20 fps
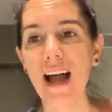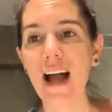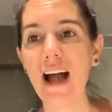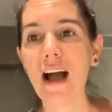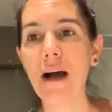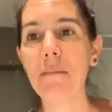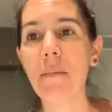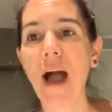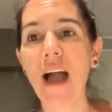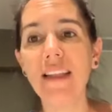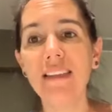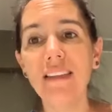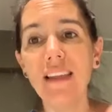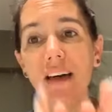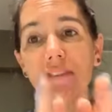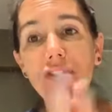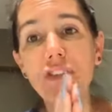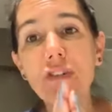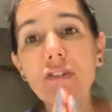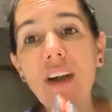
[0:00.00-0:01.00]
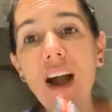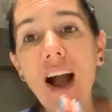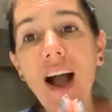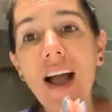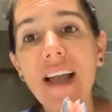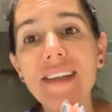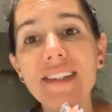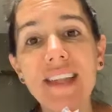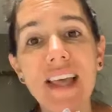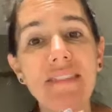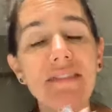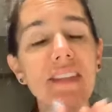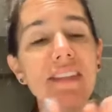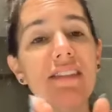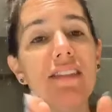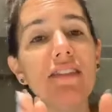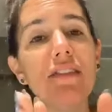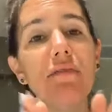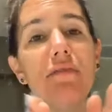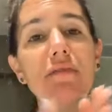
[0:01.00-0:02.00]
Um, I love you guys, and
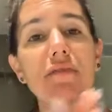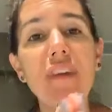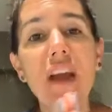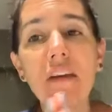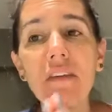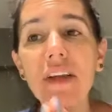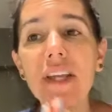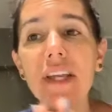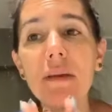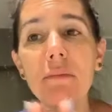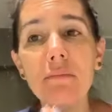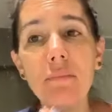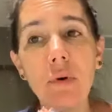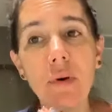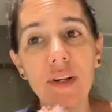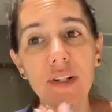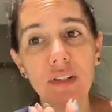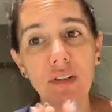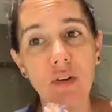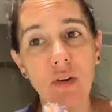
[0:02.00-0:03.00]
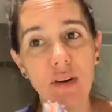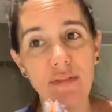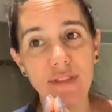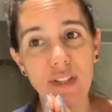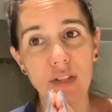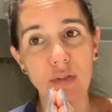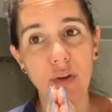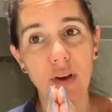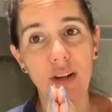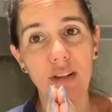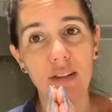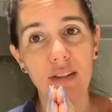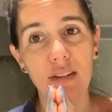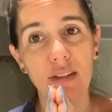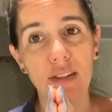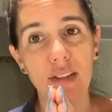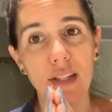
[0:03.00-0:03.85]
this is a very important coffee talk.